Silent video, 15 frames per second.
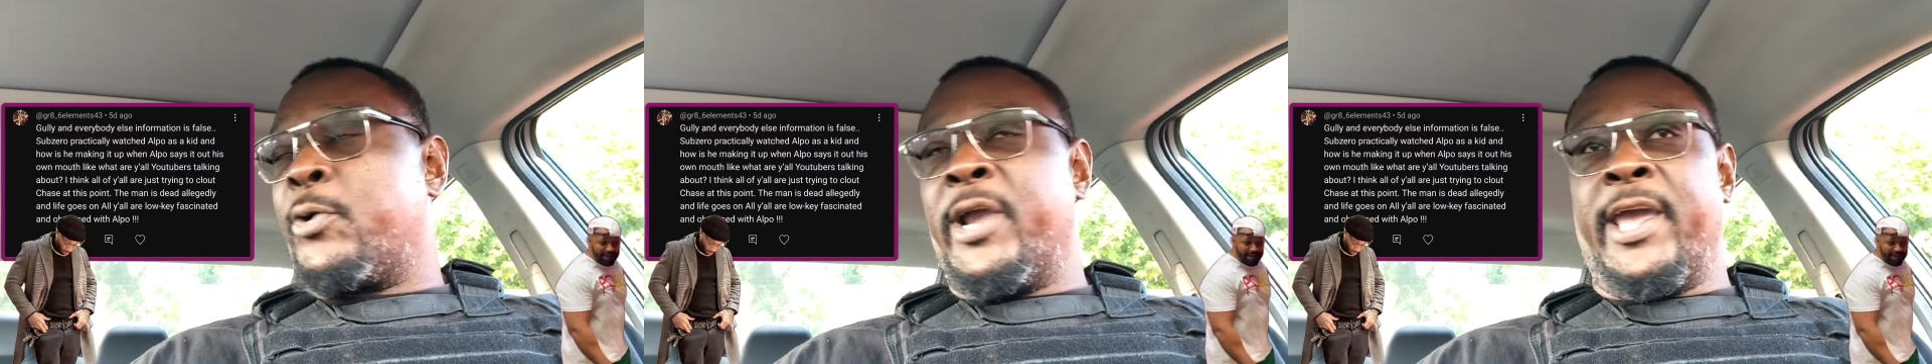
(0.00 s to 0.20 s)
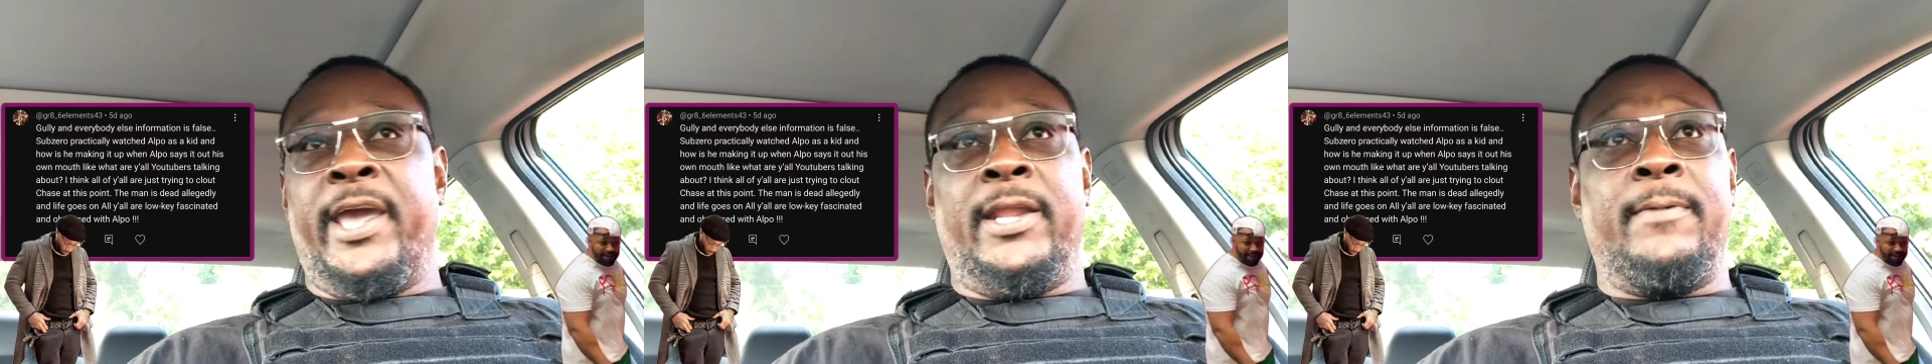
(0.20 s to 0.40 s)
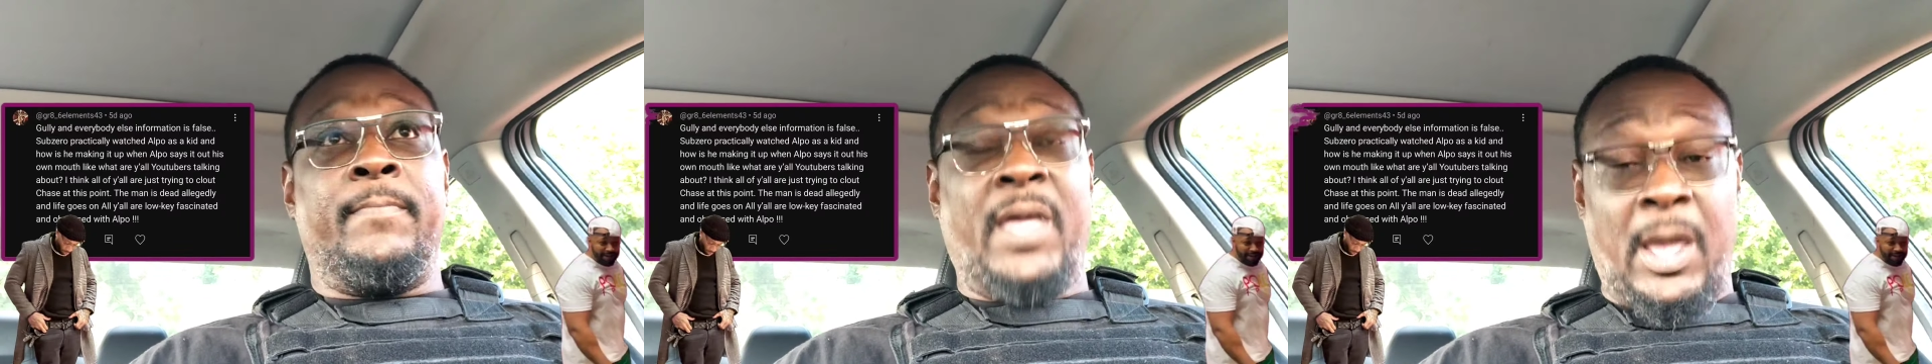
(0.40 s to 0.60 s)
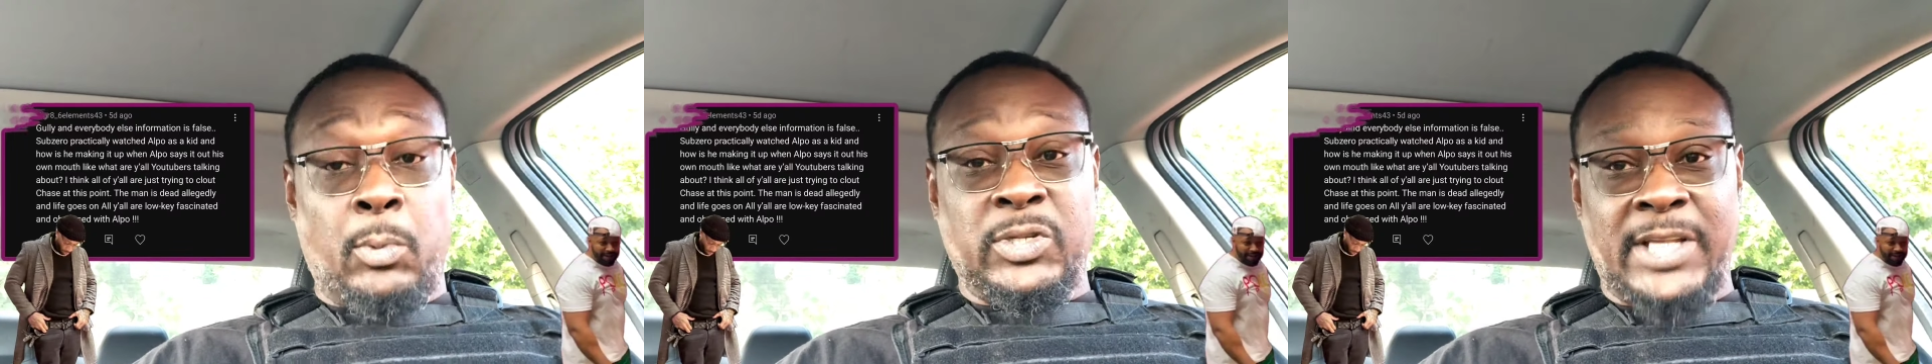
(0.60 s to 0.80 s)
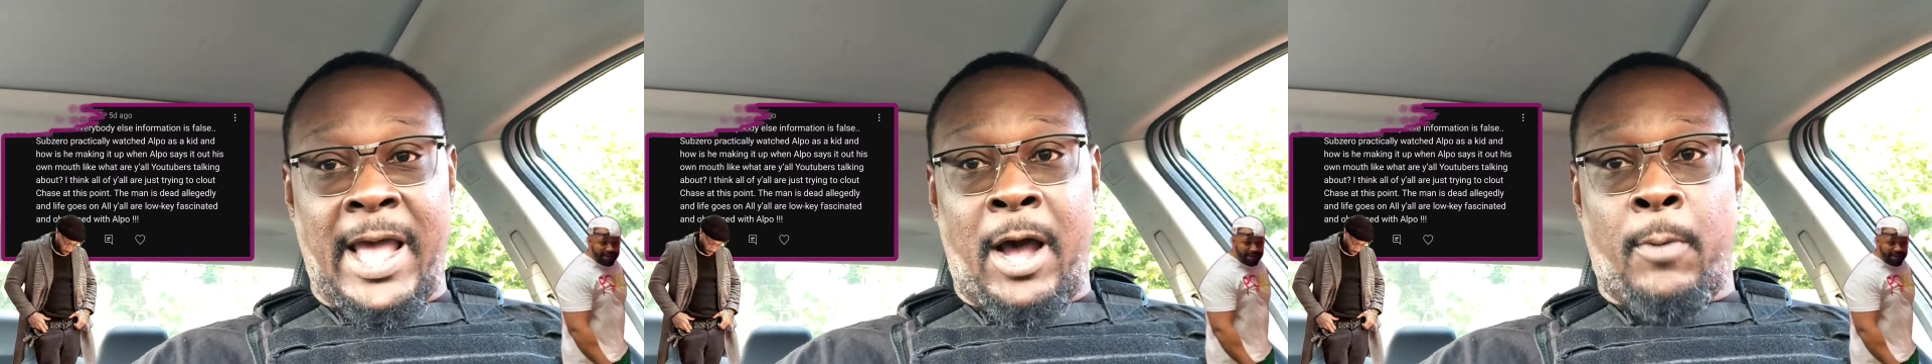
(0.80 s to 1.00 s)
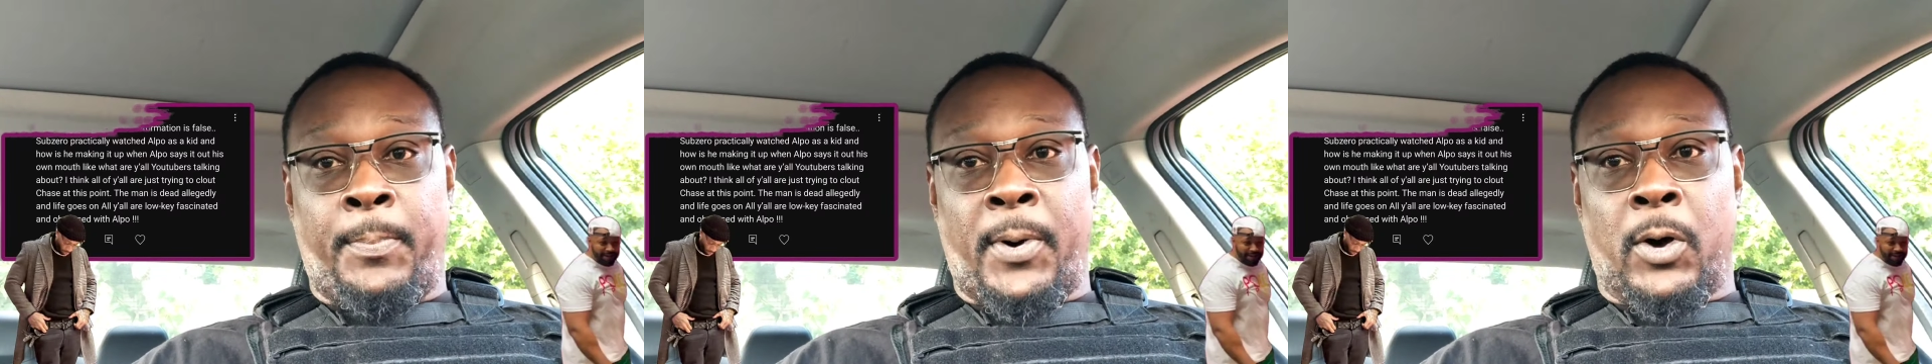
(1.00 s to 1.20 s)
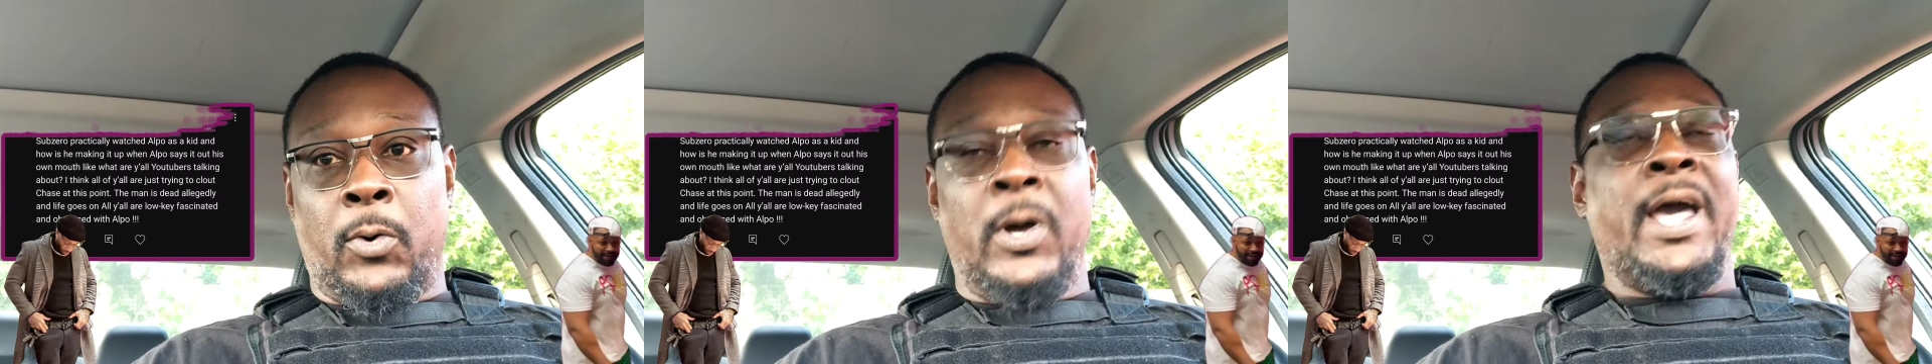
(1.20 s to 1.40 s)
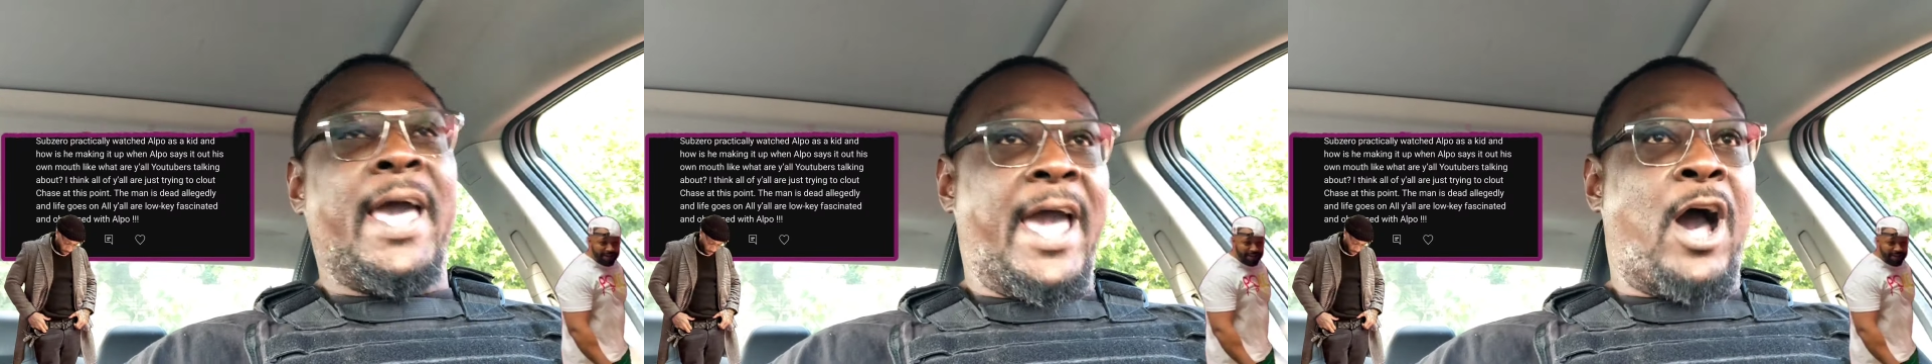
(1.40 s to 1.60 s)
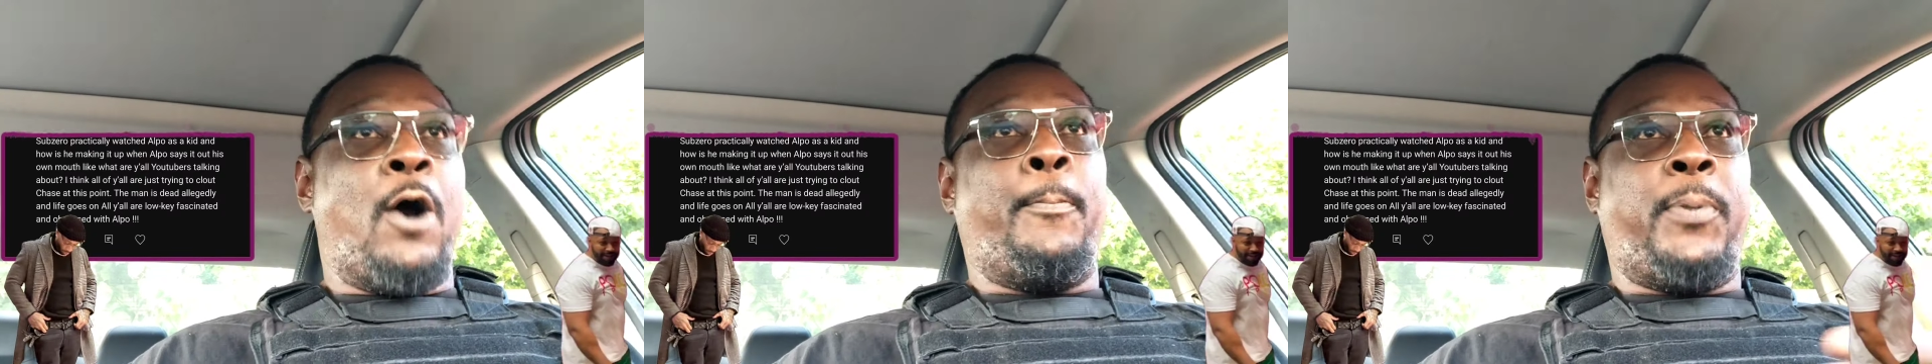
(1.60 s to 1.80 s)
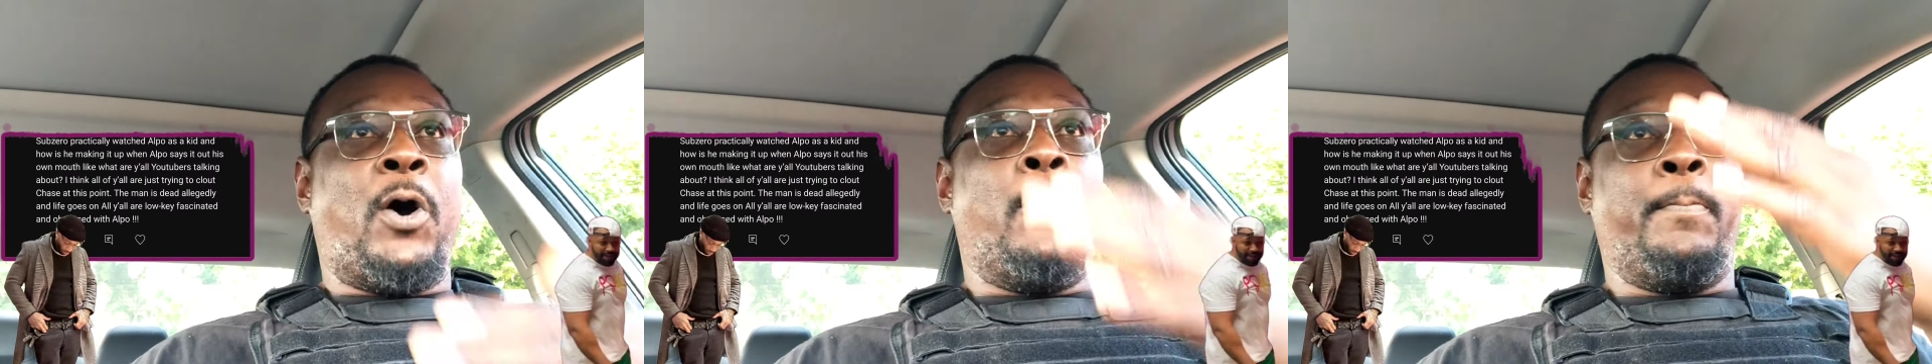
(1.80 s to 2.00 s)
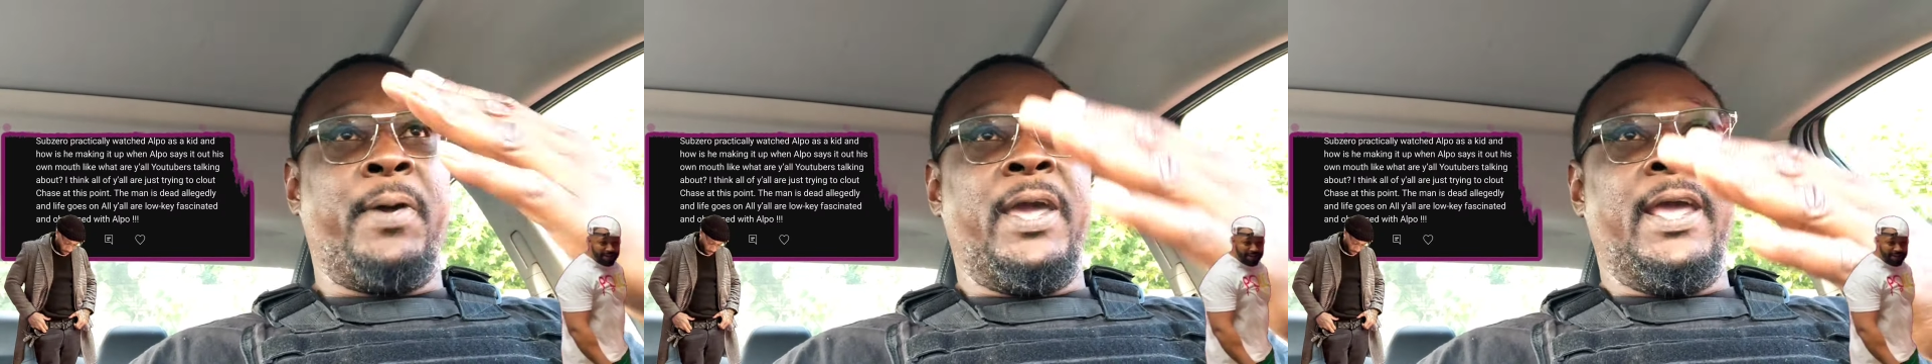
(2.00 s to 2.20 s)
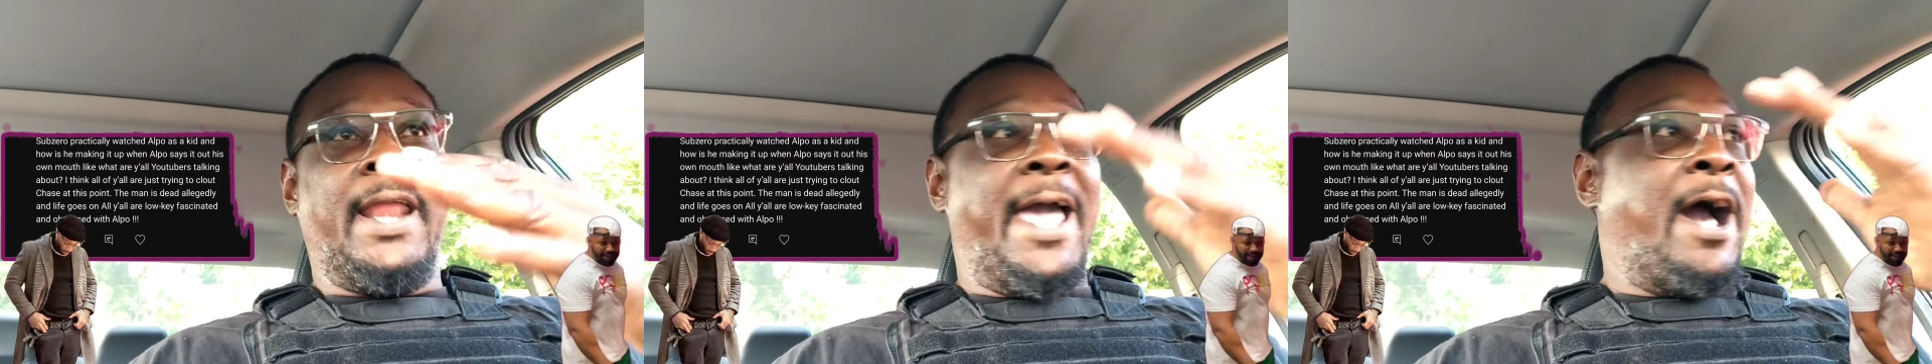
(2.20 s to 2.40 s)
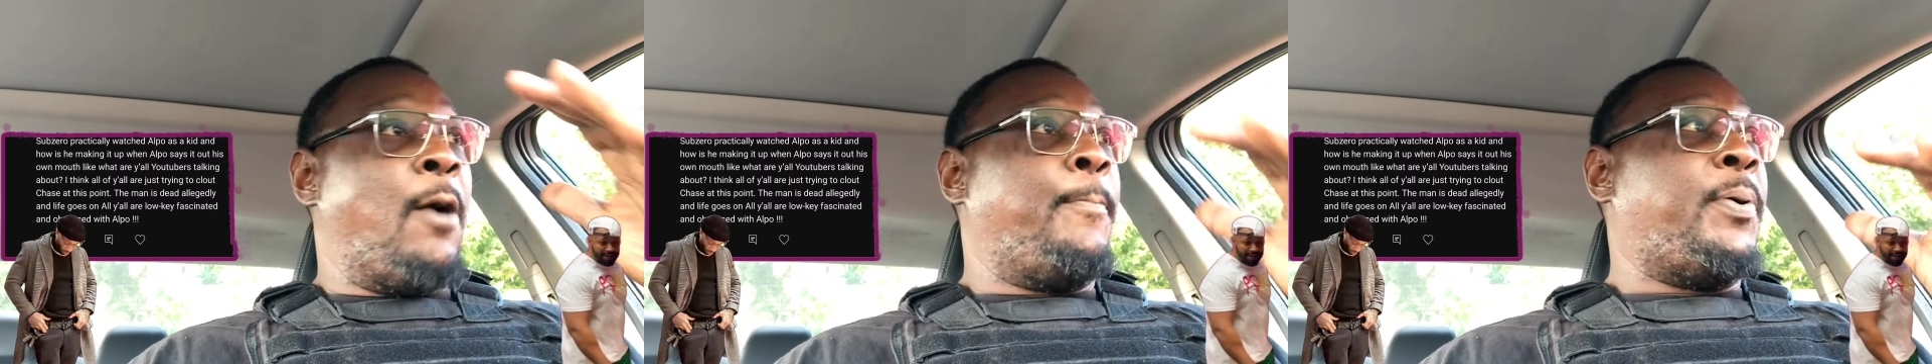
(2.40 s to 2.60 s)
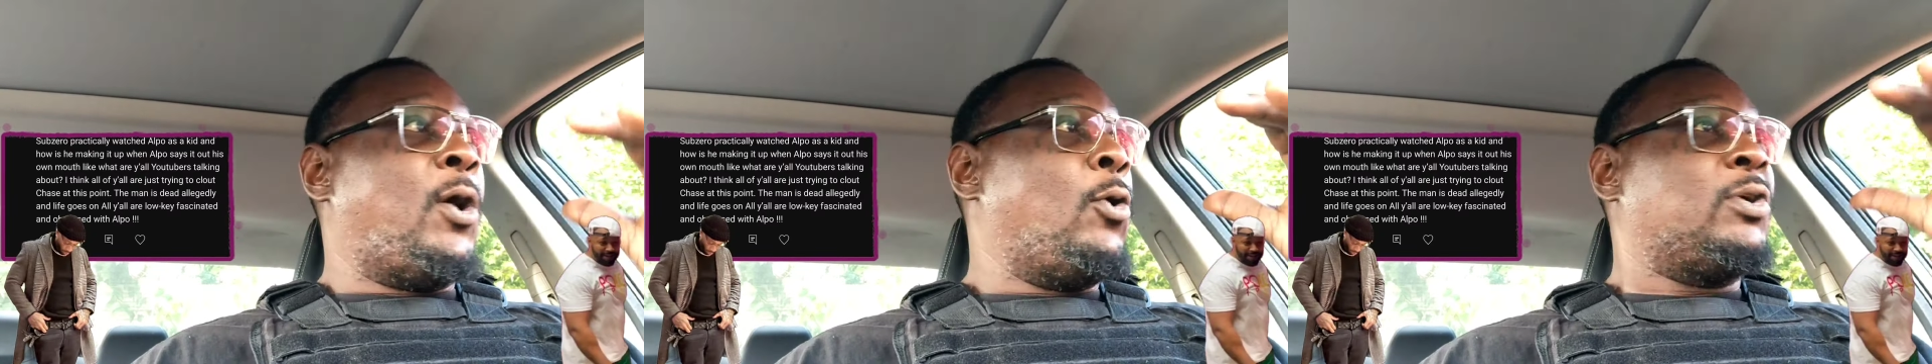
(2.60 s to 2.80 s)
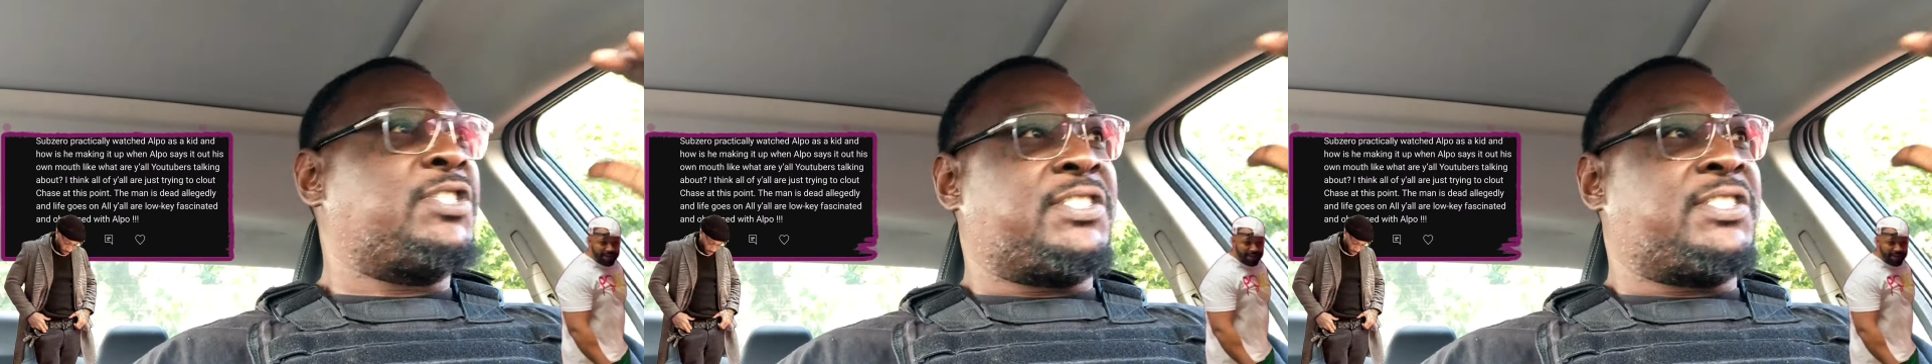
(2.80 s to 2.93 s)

thread? It was Alpo. Alpo being Alpo